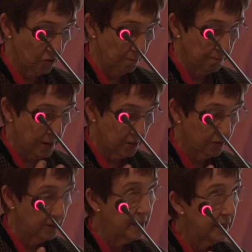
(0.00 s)
on both
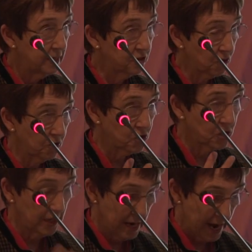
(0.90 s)

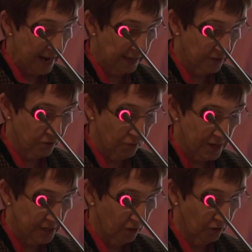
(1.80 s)
histology and
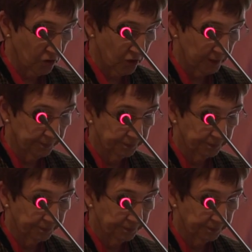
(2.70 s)
radiology.